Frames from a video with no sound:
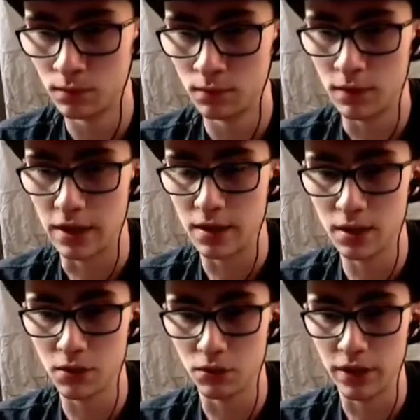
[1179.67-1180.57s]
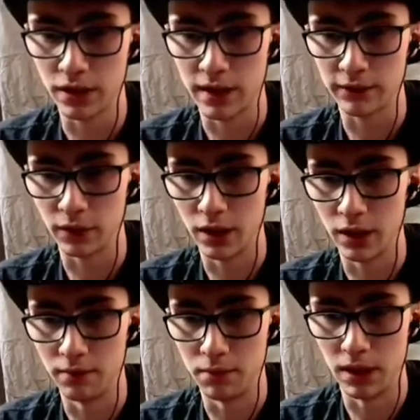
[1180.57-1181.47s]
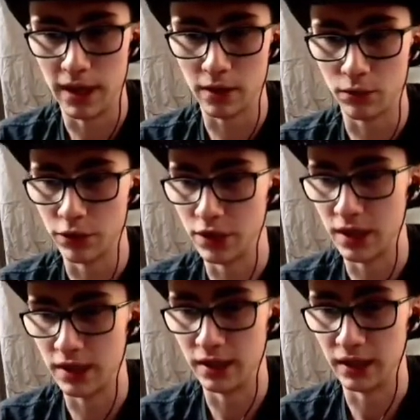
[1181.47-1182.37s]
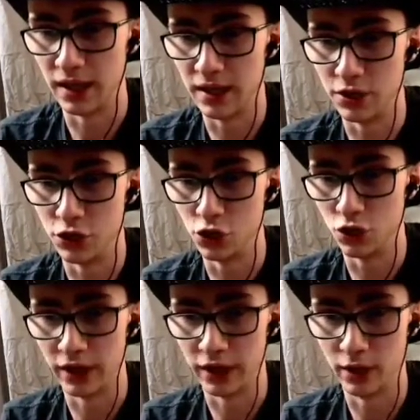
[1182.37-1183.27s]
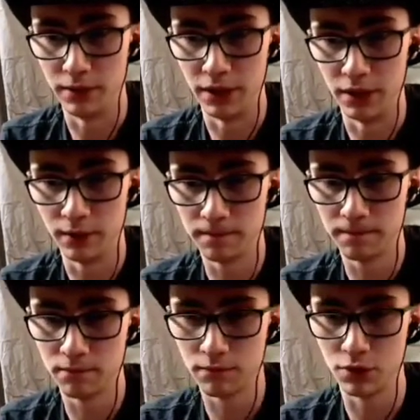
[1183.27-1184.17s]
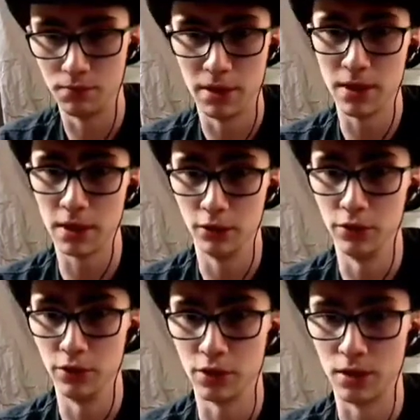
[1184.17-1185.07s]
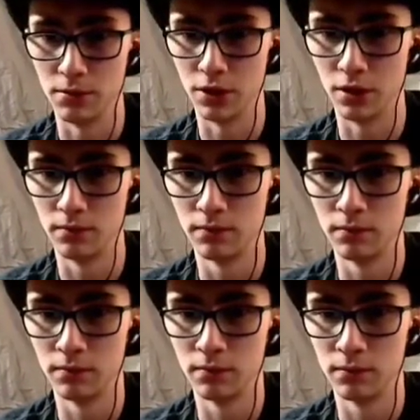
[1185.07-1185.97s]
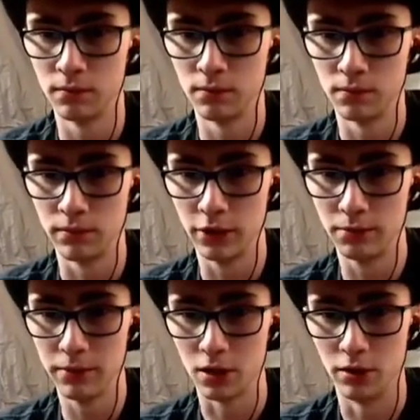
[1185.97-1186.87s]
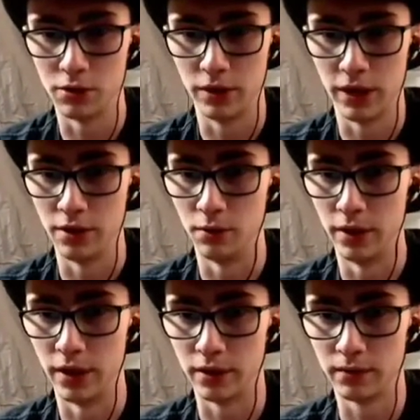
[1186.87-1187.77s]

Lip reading: I think green, after killing black, will just set in again and just try and kill me. So maybe I lose this game still. It'll be a close one either way.